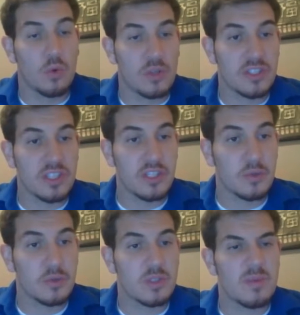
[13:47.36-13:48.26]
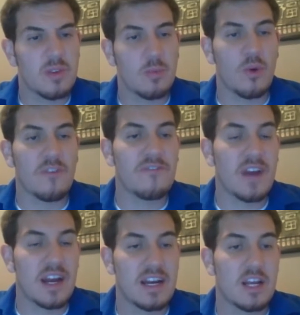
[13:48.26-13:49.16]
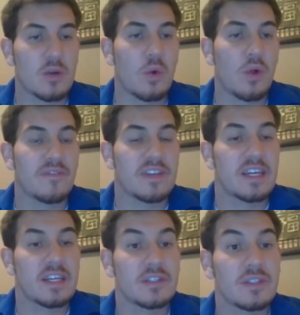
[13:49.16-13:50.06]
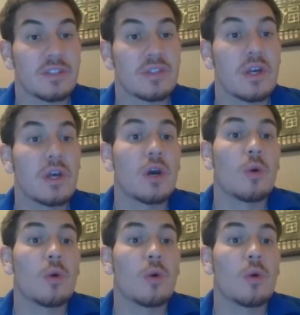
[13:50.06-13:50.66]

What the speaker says: work skills, some of their more finite qualifications.